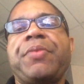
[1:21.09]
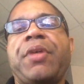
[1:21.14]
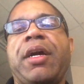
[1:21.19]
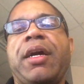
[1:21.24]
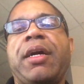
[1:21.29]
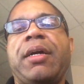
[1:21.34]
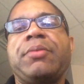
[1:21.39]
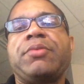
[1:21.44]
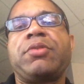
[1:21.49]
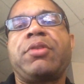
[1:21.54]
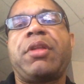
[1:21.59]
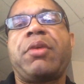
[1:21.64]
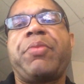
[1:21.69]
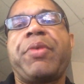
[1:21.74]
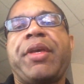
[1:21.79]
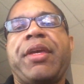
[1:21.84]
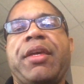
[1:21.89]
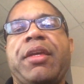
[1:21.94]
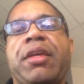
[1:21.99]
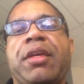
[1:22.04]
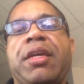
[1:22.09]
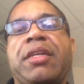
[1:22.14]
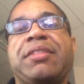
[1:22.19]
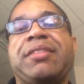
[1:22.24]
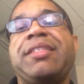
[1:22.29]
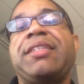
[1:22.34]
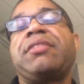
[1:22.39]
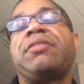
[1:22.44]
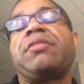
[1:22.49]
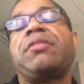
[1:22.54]
um, so that we can
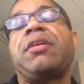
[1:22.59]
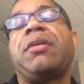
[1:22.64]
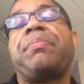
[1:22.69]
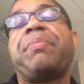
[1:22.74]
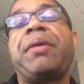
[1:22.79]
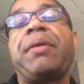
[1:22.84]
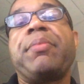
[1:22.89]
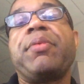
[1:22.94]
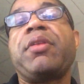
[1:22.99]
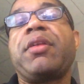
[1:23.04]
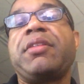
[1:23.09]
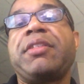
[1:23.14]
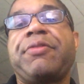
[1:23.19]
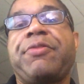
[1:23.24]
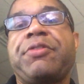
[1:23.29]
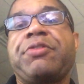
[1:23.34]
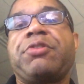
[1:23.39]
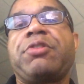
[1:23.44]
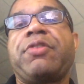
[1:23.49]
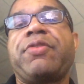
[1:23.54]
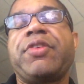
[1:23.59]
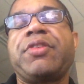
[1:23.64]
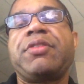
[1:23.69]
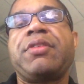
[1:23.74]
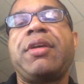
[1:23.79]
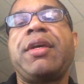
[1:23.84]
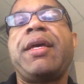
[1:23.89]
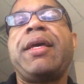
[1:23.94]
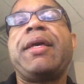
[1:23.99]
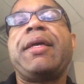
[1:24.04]
assist uh, people on different servers.